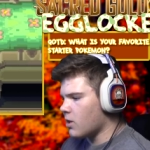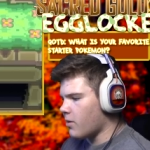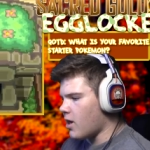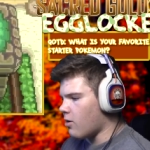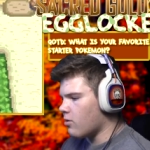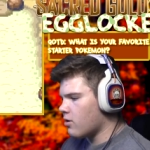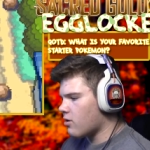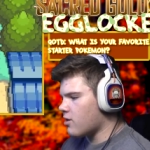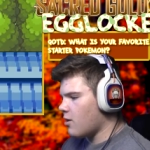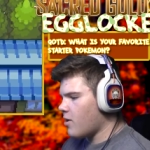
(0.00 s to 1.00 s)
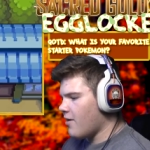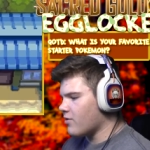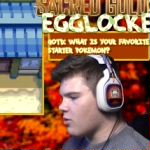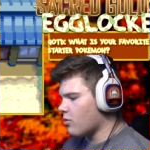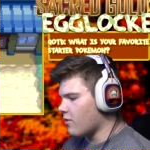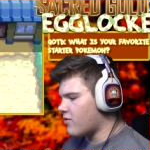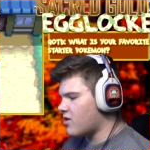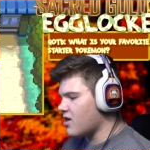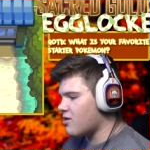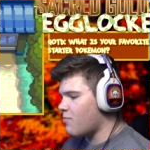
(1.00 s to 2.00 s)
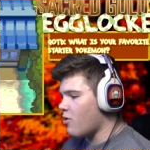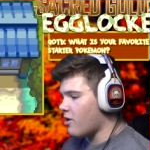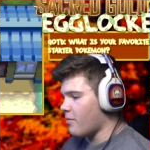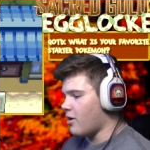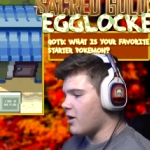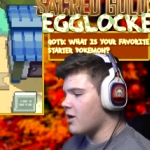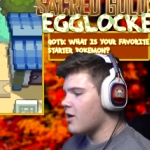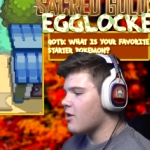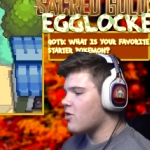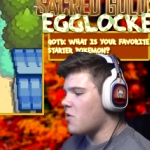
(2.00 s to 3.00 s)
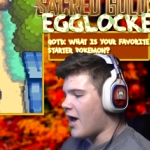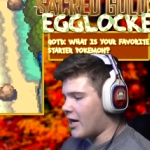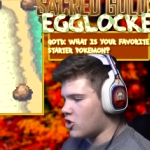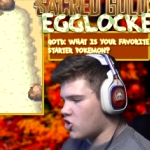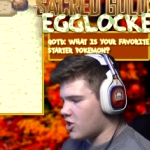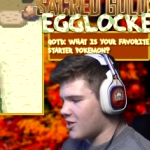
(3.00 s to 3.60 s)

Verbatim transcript: there we go. So now we have a total of six Pokemon to hatch.